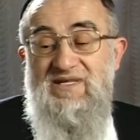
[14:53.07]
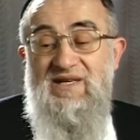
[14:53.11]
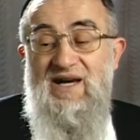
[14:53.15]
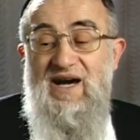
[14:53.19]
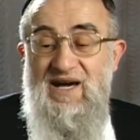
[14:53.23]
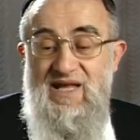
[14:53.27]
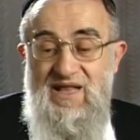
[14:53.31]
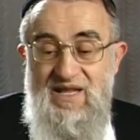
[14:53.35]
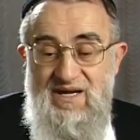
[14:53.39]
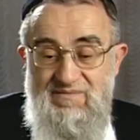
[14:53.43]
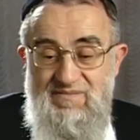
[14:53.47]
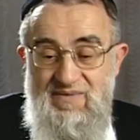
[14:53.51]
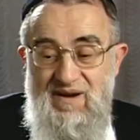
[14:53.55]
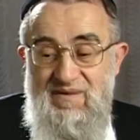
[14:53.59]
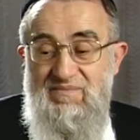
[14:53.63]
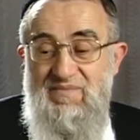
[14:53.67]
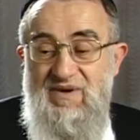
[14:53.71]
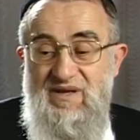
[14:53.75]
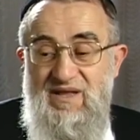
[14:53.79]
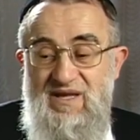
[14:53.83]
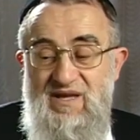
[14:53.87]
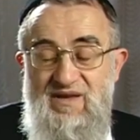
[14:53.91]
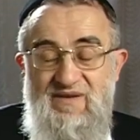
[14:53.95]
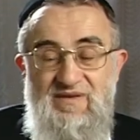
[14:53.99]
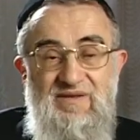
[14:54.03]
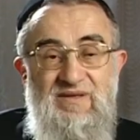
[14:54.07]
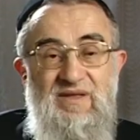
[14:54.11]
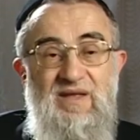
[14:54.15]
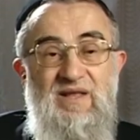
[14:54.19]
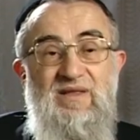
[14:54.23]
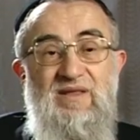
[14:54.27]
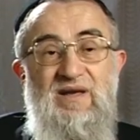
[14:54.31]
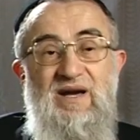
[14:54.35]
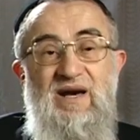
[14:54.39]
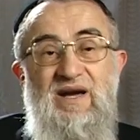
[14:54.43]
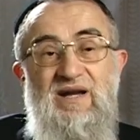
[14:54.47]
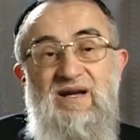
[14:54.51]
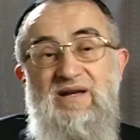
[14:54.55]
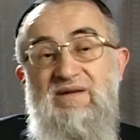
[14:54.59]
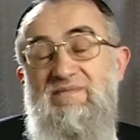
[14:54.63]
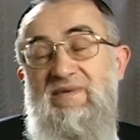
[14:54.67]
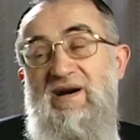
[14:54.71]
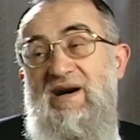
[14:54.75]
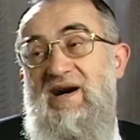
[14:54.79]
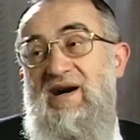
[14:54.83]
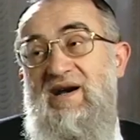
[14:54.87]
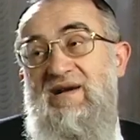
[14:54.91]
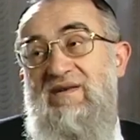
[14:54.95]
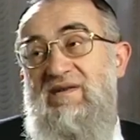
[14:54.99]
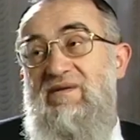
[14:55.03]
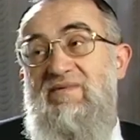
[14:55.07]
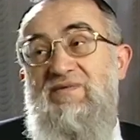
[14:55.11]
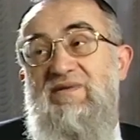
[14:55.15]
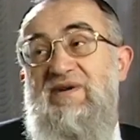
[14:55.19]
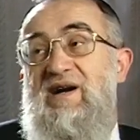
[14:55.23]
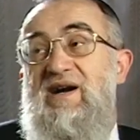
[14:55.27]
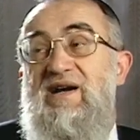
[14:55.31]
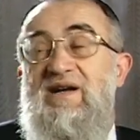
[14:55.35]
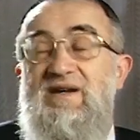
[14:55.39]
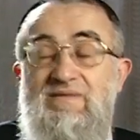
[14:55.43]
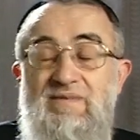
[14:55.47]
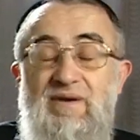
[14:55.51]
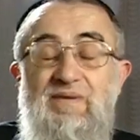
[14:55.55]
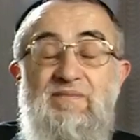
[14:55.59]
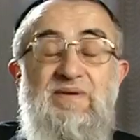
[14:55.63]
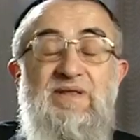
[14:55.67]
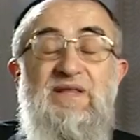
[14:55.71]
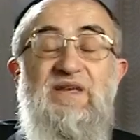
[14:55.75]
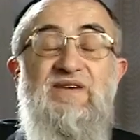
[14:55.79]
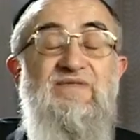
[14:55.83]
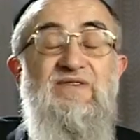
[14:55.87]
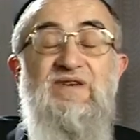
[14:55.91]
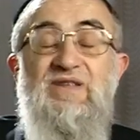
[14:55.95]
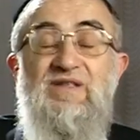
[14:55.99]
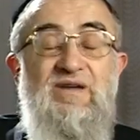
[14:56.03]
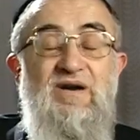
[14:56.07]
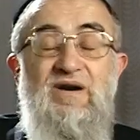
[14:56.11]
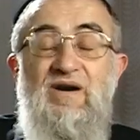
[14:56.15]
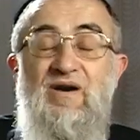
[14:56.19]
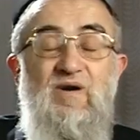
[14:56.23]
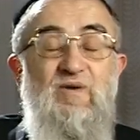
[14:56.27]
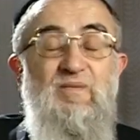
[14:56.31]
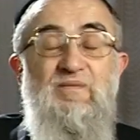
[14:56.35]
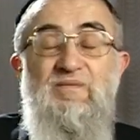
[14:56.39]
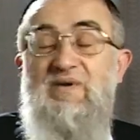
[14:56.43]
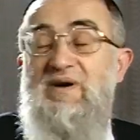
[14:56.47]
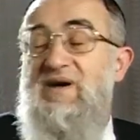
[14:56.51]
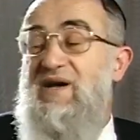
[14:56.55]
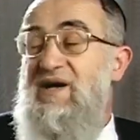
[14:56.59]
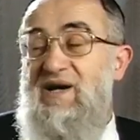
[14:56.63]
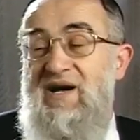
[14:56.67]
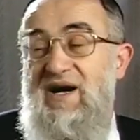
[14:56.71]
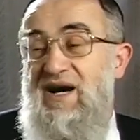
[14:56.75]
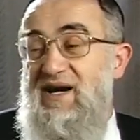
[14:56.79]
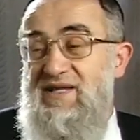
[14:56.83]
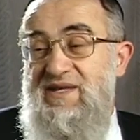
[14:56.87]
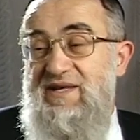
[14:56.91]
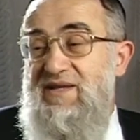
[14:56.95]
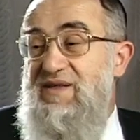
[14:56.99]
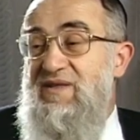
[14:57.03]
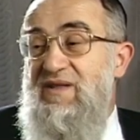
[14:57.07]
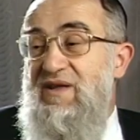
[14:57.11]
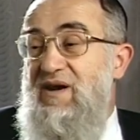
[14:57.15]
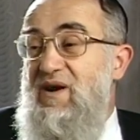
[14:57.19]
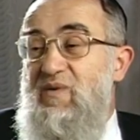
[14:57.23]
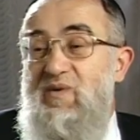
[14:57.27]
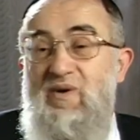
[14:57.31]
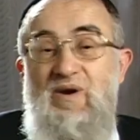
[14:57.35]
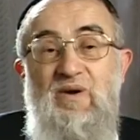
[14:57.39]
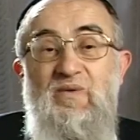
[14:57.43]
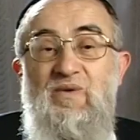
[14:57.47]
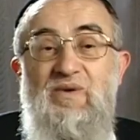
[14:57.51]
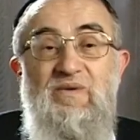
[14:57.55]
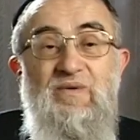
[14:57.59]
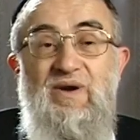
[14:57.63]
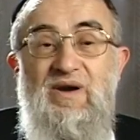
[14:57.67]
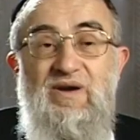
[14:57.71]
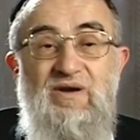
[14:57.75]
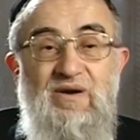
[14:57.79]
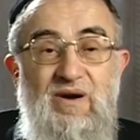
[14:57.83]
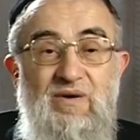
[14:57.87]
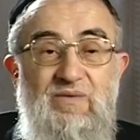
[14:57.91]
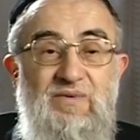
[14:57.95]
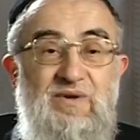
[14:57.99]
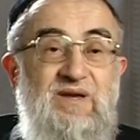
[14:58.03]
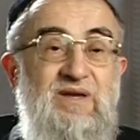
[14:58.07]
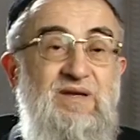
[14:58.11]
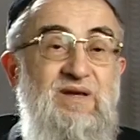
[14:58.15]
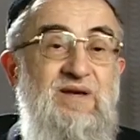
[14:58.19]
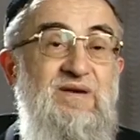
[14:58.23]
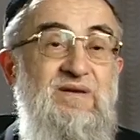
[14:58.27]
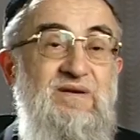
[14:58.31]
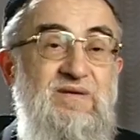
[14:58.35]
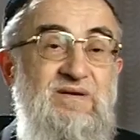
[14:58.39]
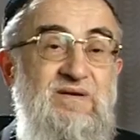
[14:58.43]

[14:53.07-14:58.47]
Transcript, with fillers: I remember that I, rem- I don't. I remember leaving the home. I didn't know where we were going.